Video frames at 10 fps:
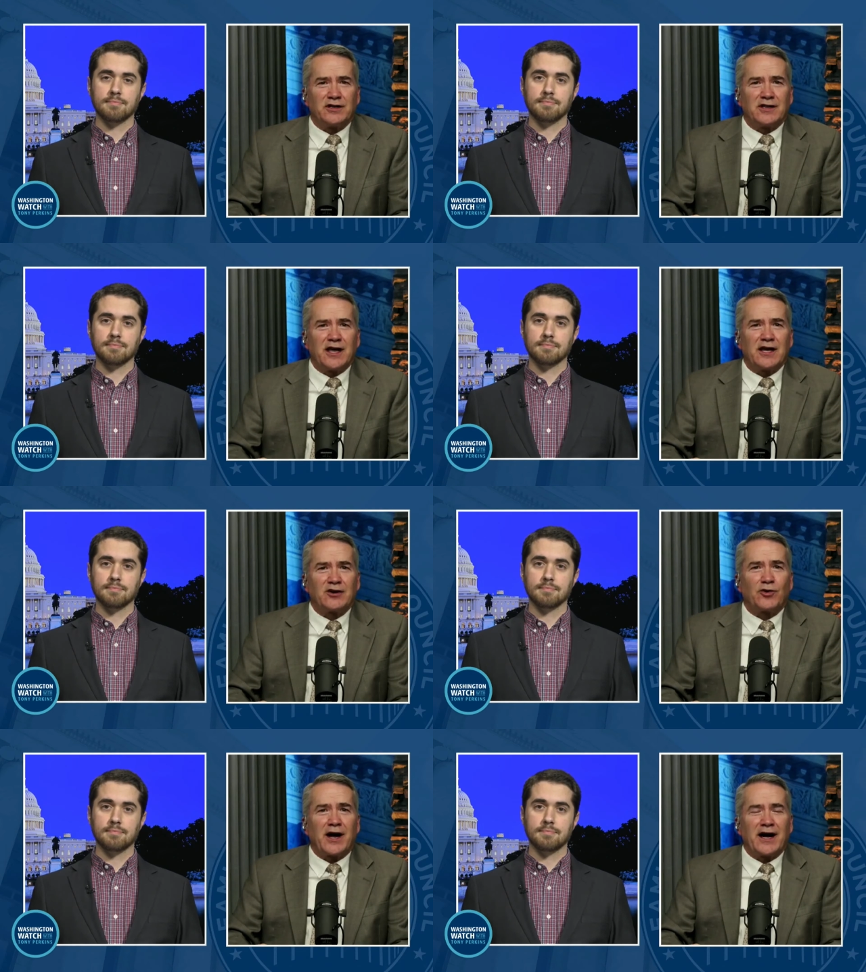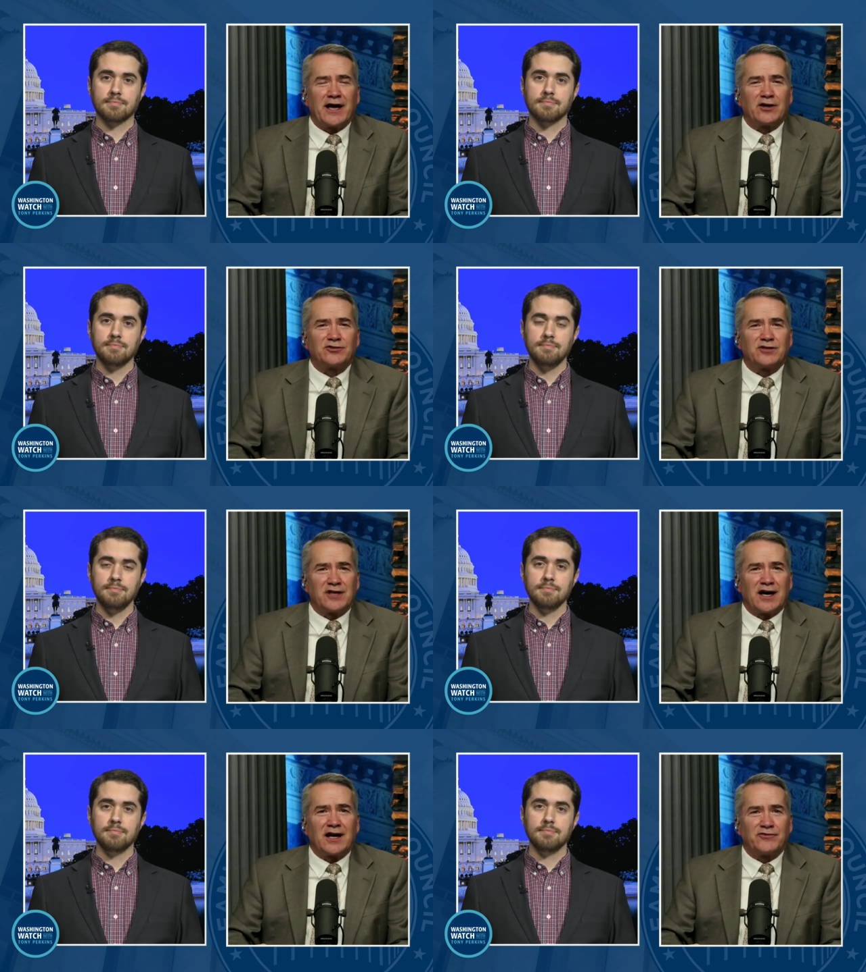Speaker 1: they cried out to
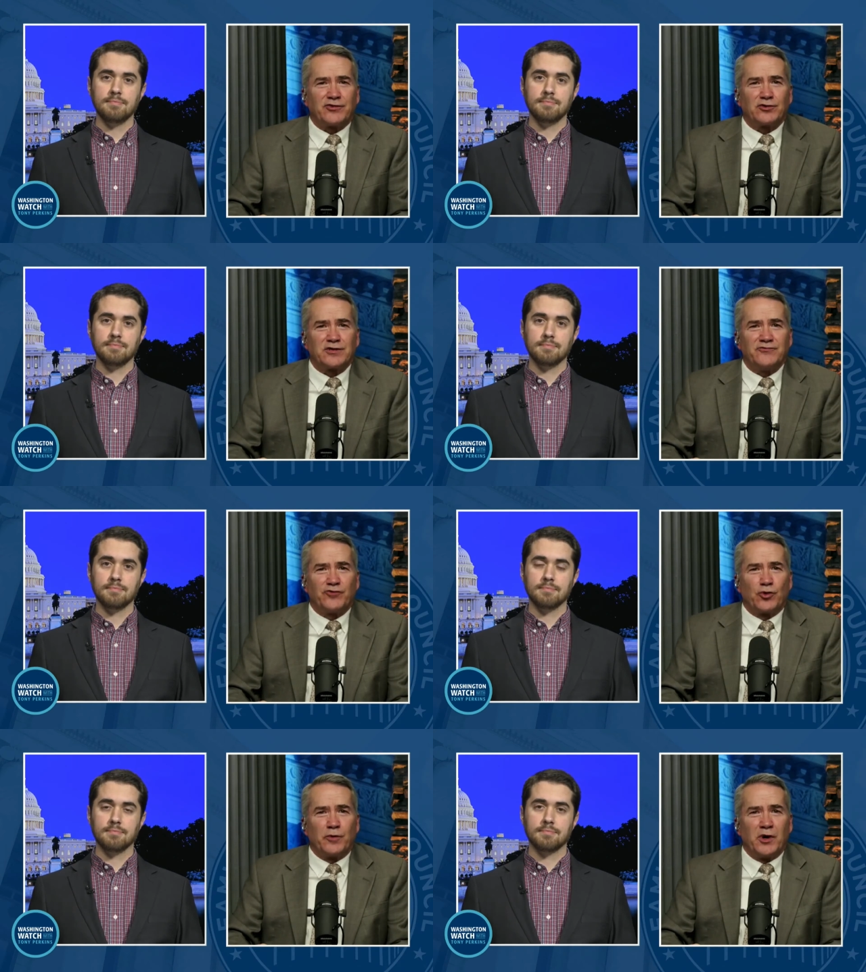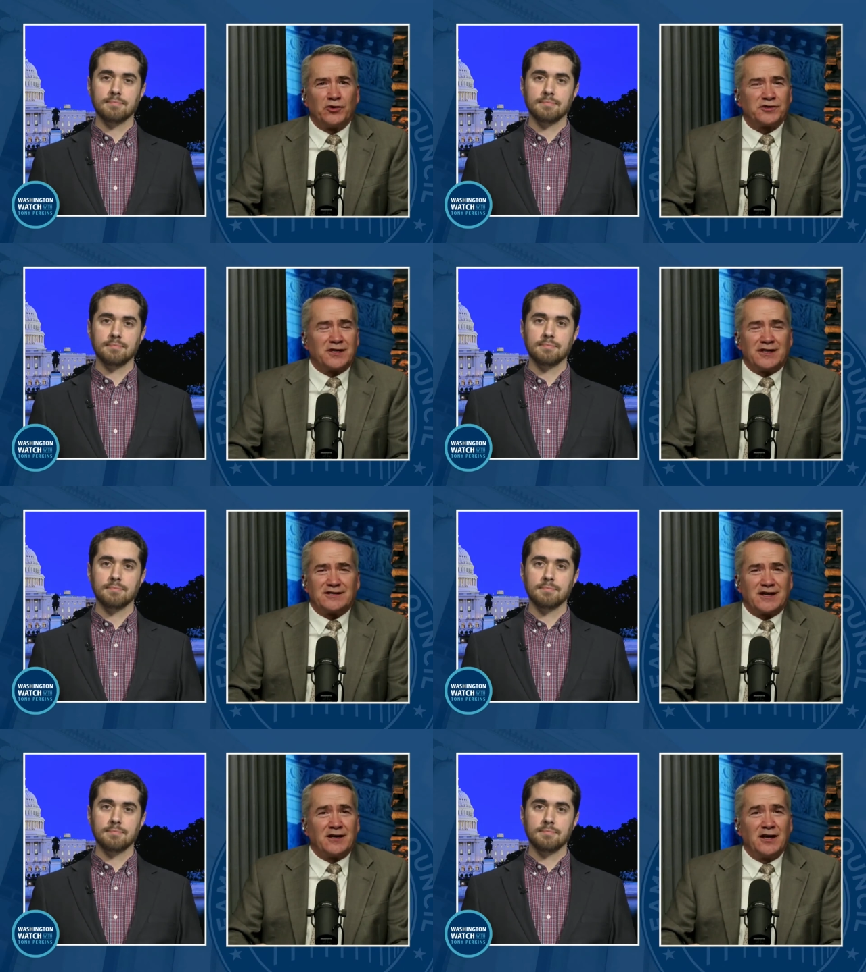God first and foremost, and they
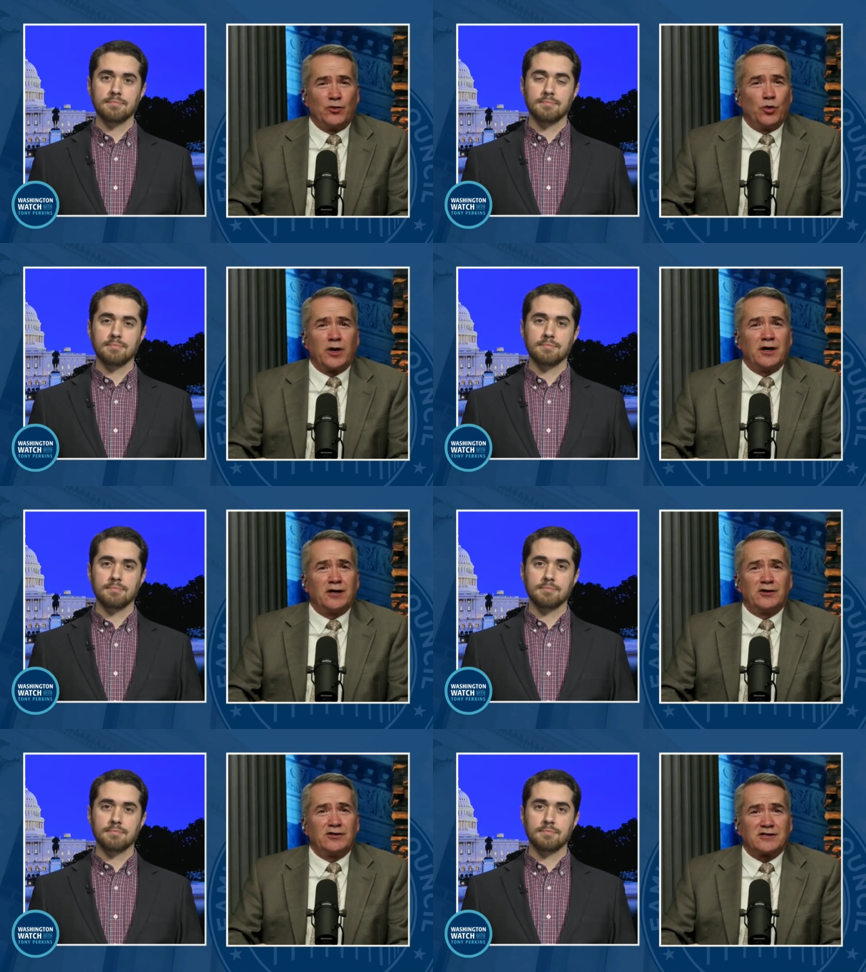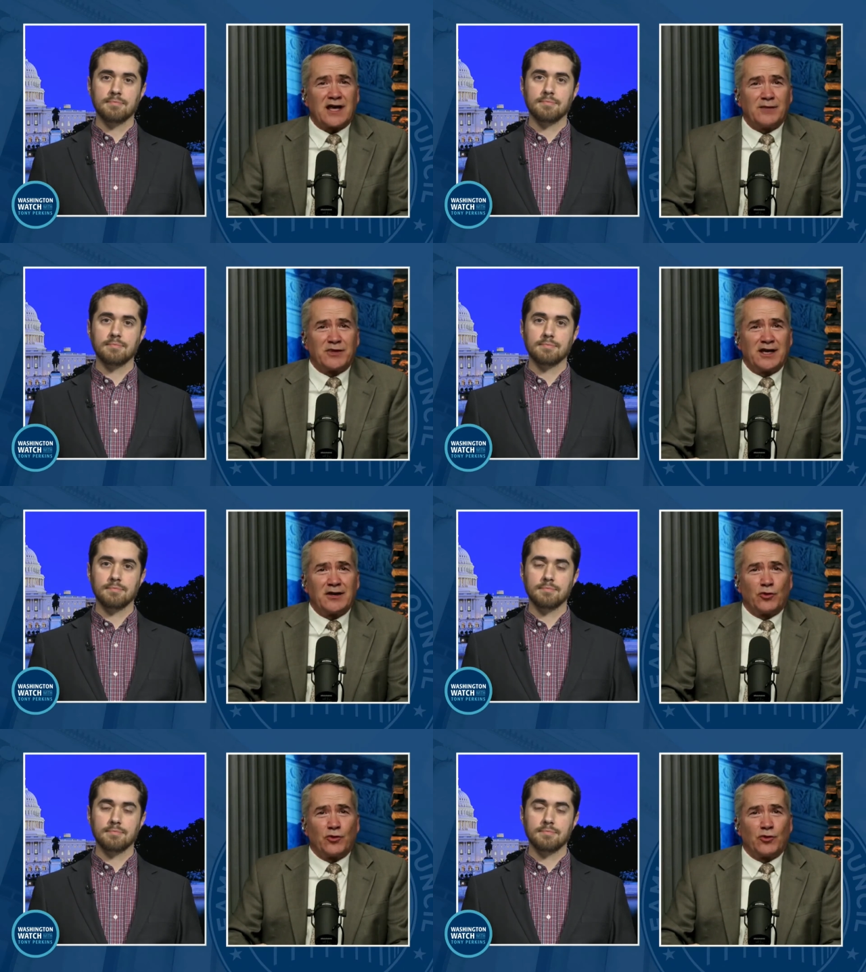said, We're going to do the same thing.